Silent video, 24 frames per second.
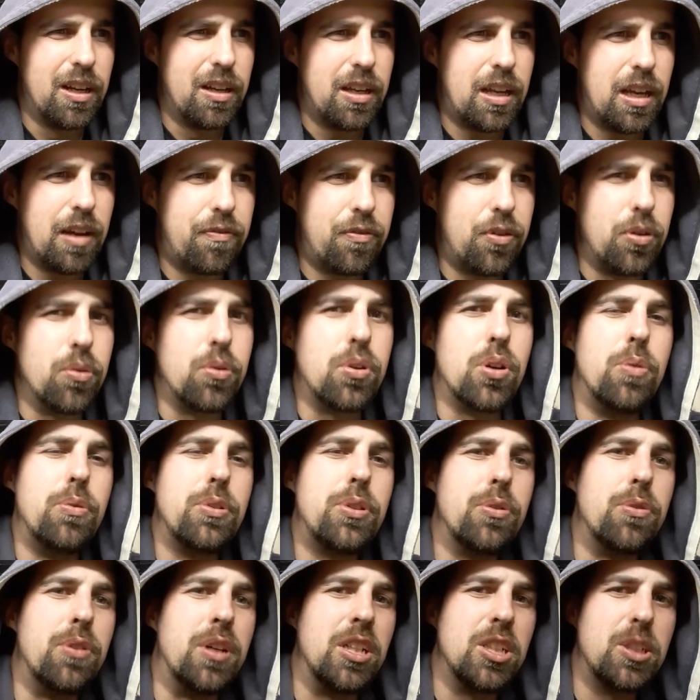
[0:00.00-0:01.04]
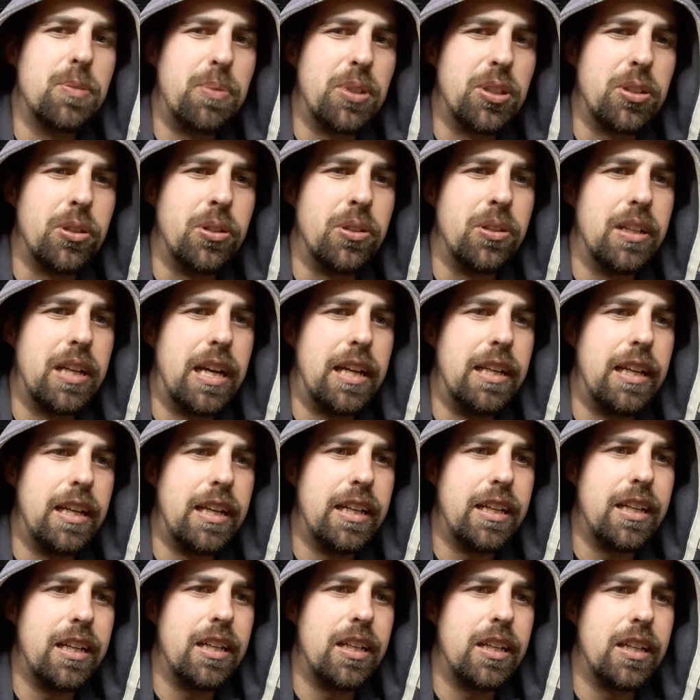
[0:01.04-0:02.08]
if you go to a hospital and
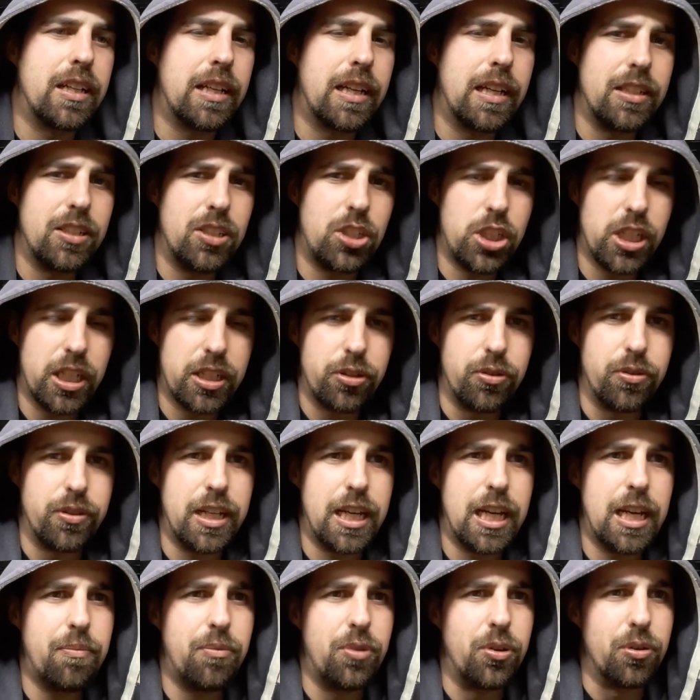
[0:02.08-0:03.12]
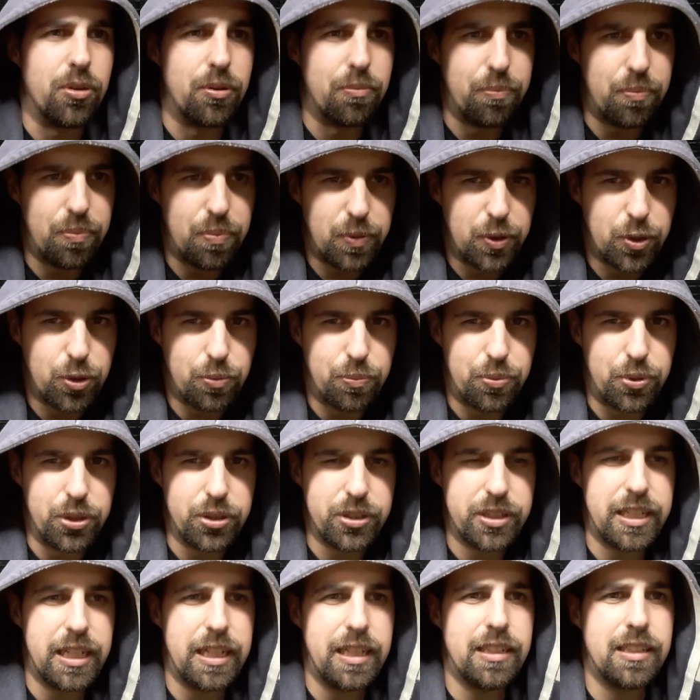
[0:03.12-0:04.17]
they can check your name, your
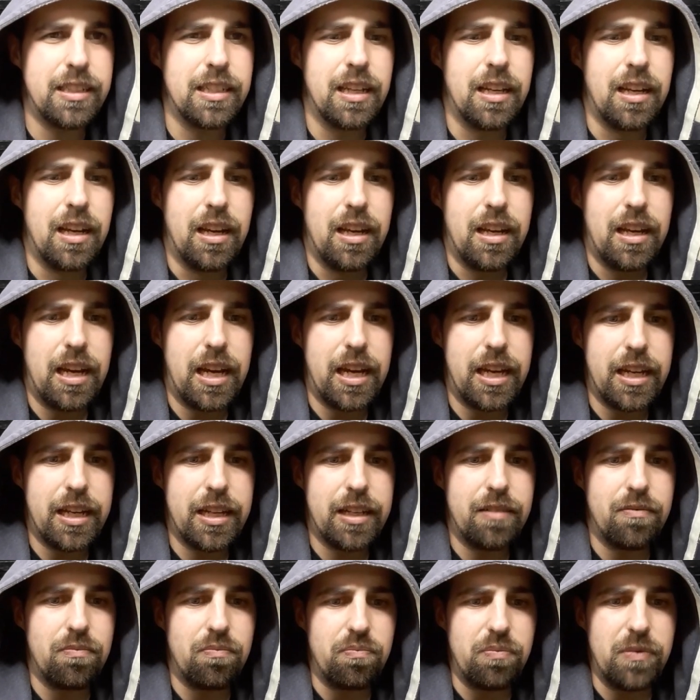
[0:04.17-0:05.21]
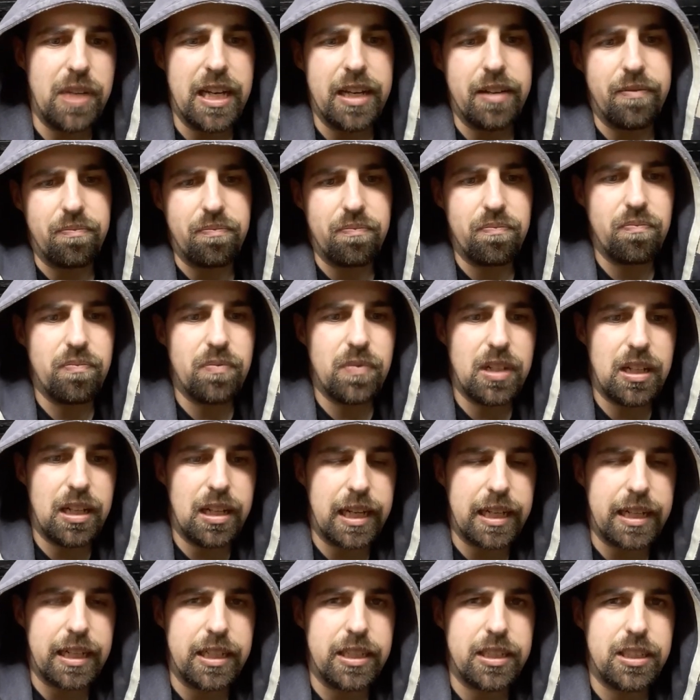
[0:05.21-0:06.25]
birth date, and yeah,
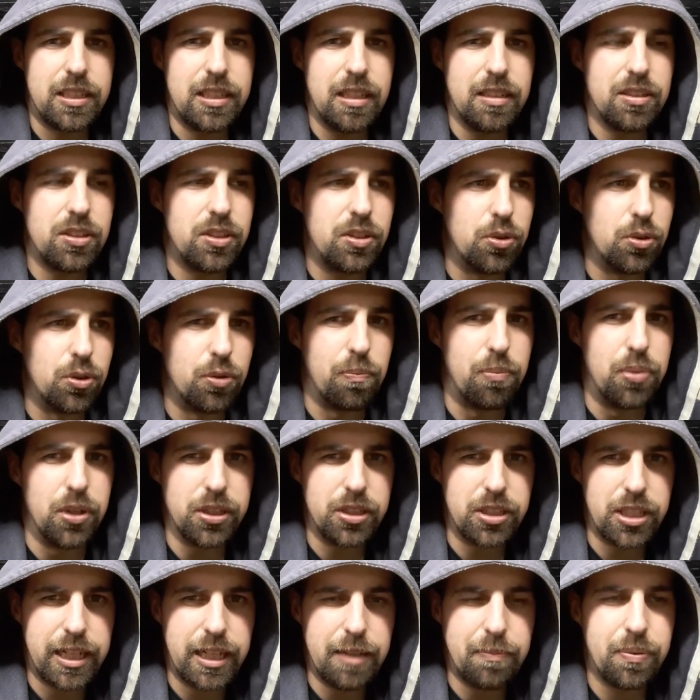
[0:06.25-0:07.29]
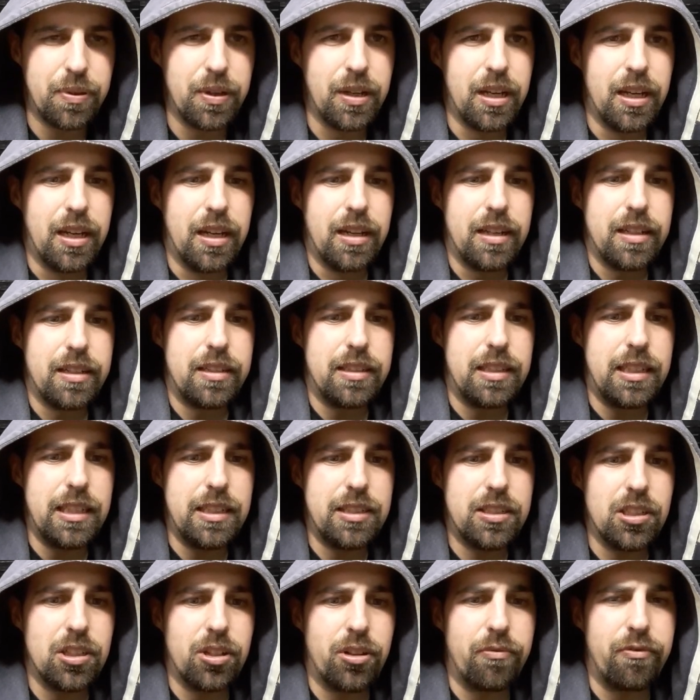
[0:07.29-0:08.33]
like I said, your blood type.
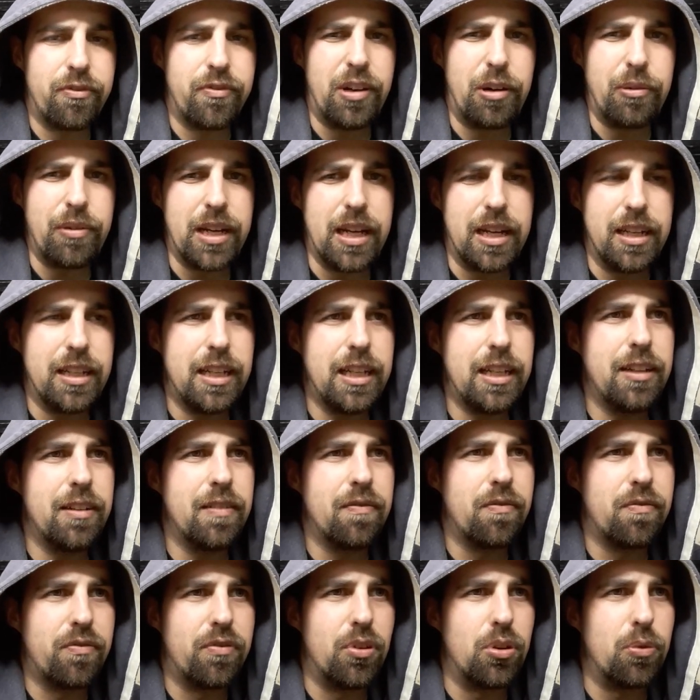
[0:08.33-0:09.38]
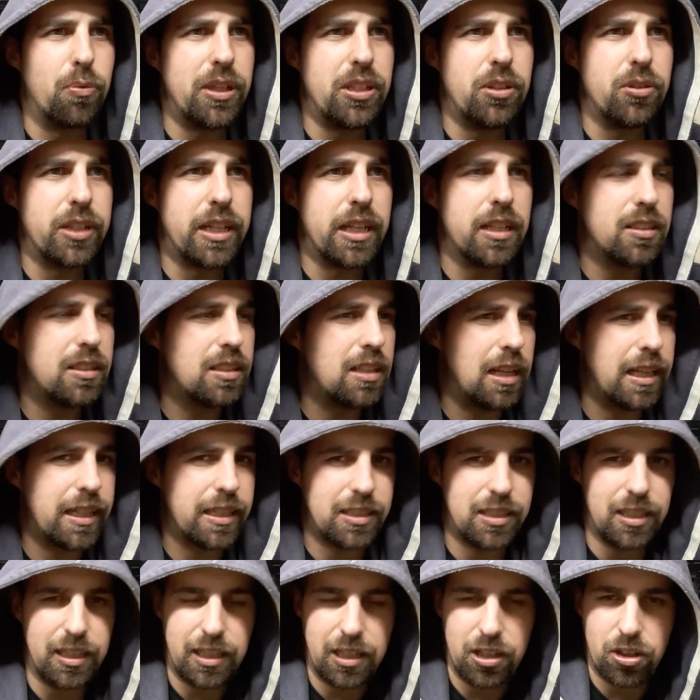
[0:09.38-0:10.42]
These are very handy for when you get, like I
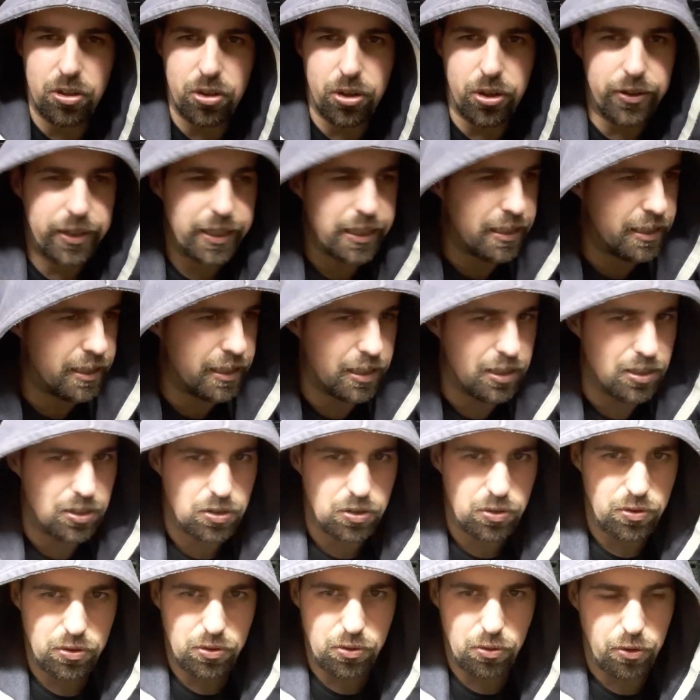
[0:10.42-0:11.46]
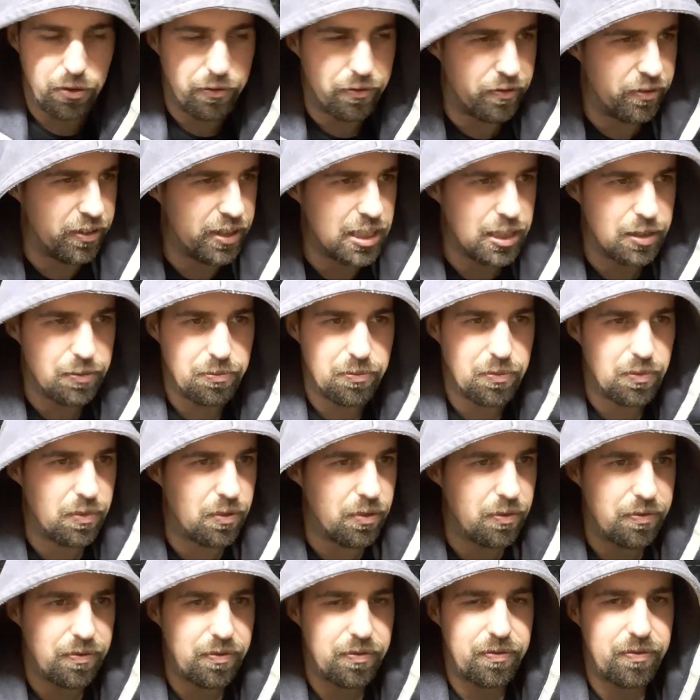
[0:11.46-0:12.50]
said, in a car accident, you're a victim
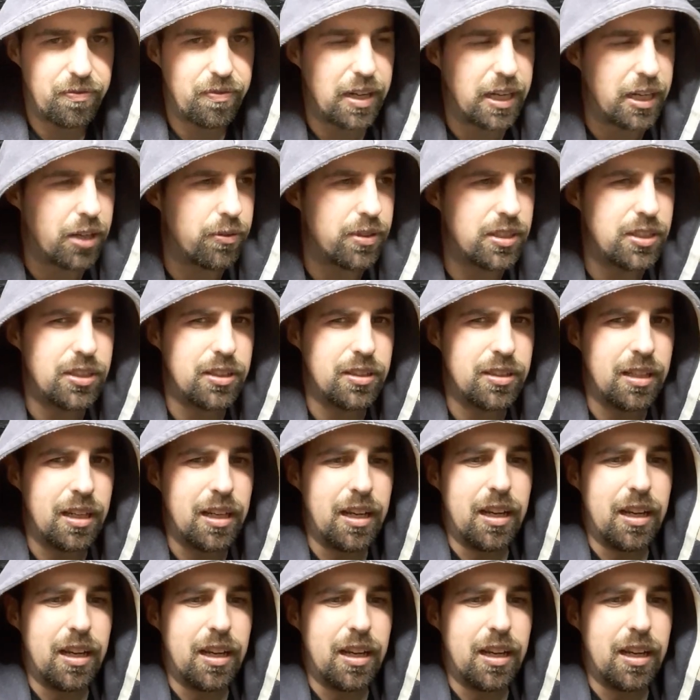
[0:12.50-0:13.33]
of aggression.